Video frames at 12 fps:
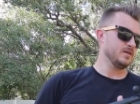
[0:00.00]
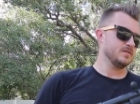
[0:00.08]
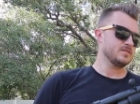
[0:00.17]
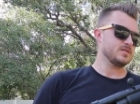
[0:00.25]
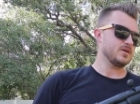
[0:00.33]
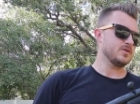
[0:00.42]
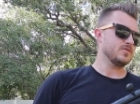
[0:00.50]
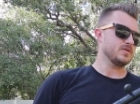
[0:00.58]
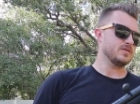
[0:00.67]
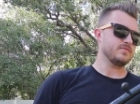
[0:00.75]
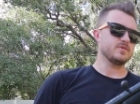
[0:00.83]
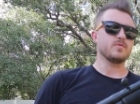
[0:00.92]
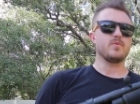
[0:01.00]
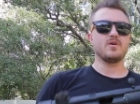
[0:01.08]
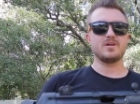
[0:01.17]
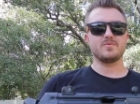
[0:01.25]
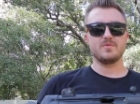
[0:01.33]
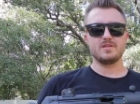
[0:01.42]
so if you're
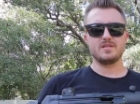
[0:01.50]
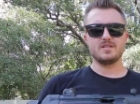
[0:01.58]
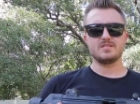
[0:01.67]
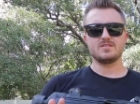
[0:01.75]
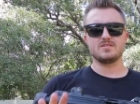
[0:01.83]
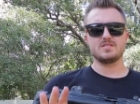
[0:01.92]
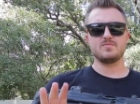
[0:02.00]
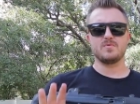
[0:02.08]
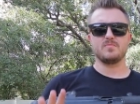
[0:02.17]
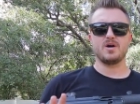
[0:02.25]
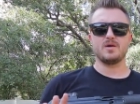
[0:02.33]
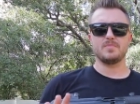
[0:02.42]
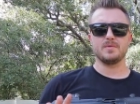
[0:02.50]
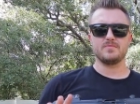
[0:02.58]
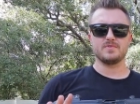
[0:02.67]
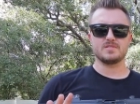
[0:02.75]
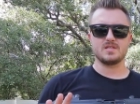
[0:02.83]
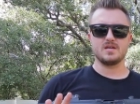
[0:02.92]
wanting one of these and you see one pop up
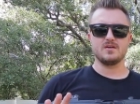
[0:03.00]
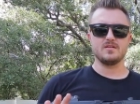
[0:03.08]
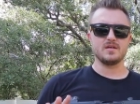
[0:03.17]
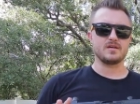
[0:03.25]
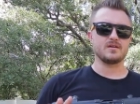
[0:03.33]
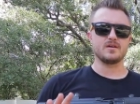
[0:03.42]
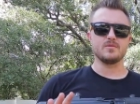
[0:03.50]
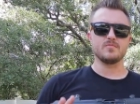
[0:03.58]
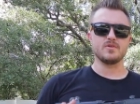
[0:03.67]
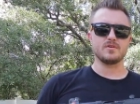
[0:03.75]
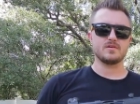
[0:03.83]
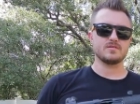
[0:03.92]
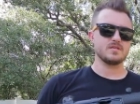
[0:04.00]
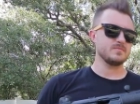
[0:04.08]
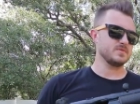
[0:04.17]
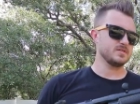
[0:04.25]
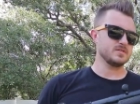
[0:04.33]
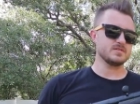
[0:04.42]
for sale like on Gunbroker or
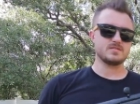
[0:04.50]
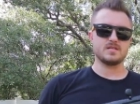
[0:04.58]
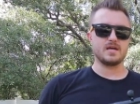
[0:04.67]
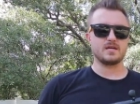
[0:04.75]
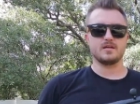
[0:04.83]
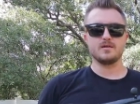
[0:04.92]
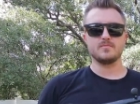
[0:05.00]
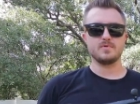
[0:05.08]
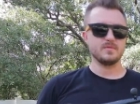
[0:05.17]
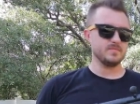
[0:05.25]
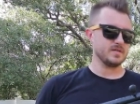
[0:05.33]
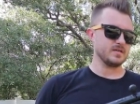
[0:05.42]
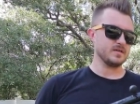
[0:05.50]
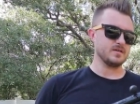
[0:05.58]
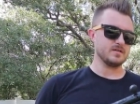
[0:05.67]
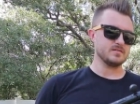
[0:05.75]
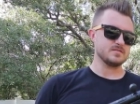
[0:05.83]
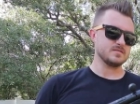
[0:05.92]
something just snag it up
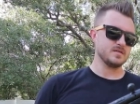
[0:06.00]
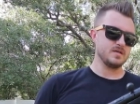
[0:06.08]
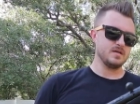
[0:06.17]
because